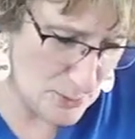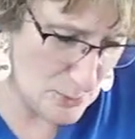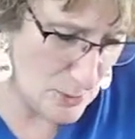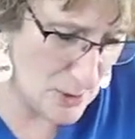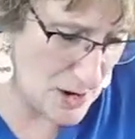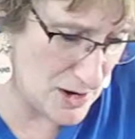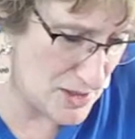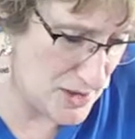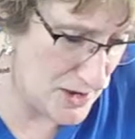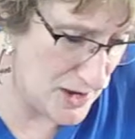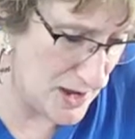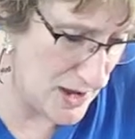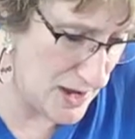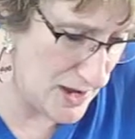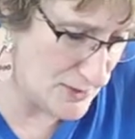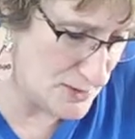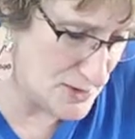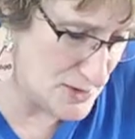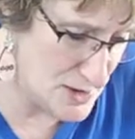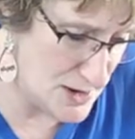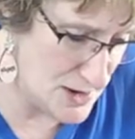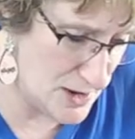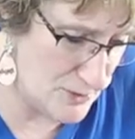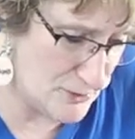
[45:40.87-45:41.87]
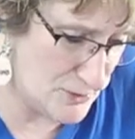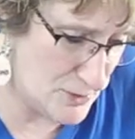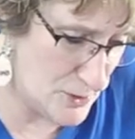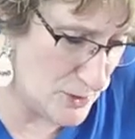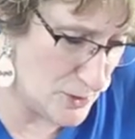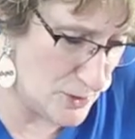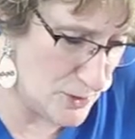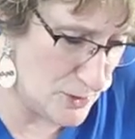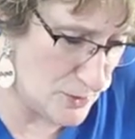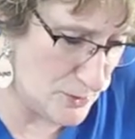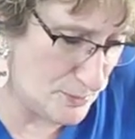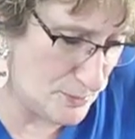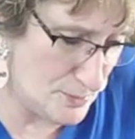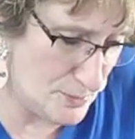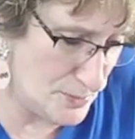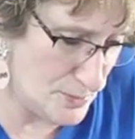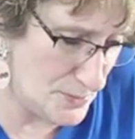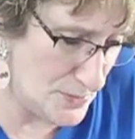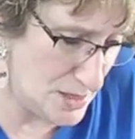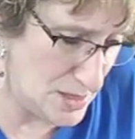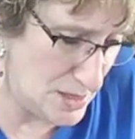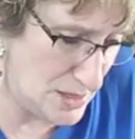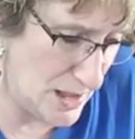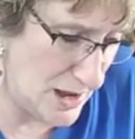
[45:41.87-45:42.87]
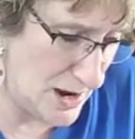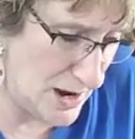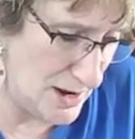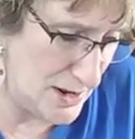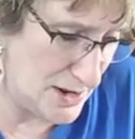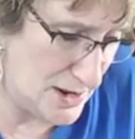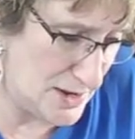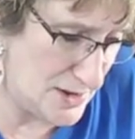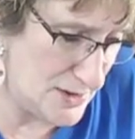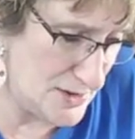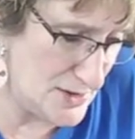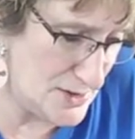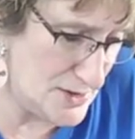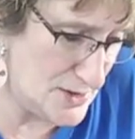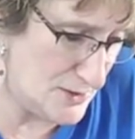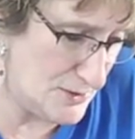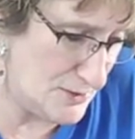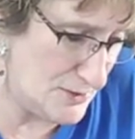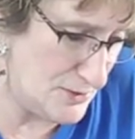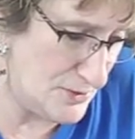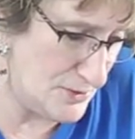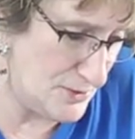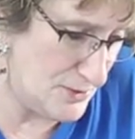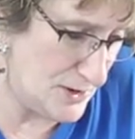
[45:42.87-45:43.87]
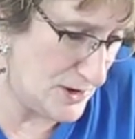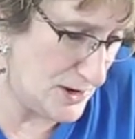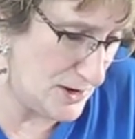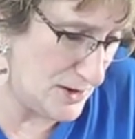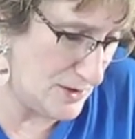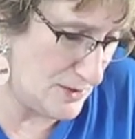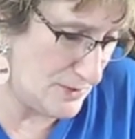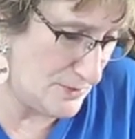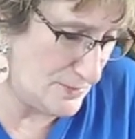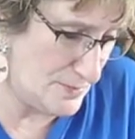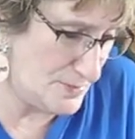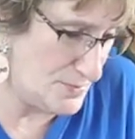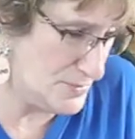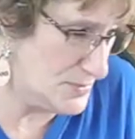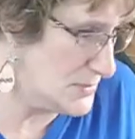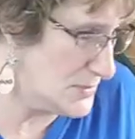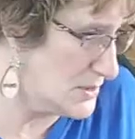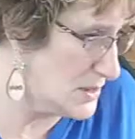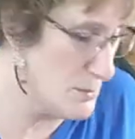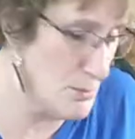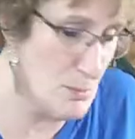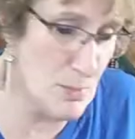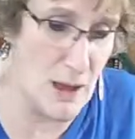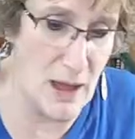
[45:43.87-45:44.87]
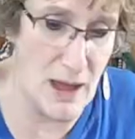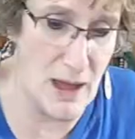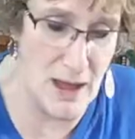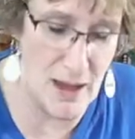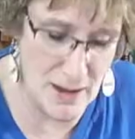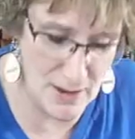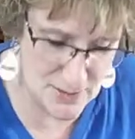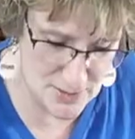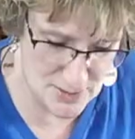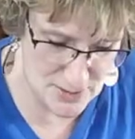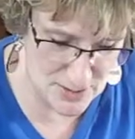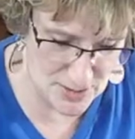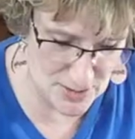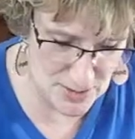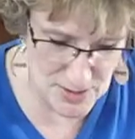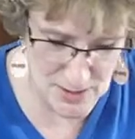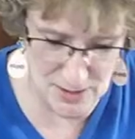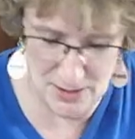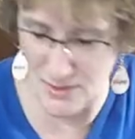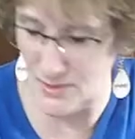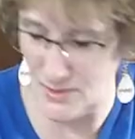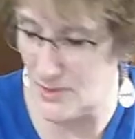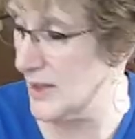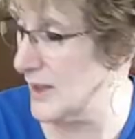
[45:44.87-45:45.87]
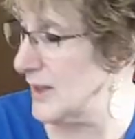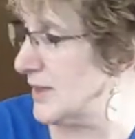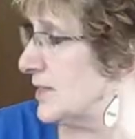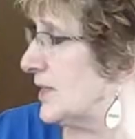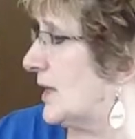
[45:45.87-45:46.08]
wanted to have some for linings of uh, bags and things like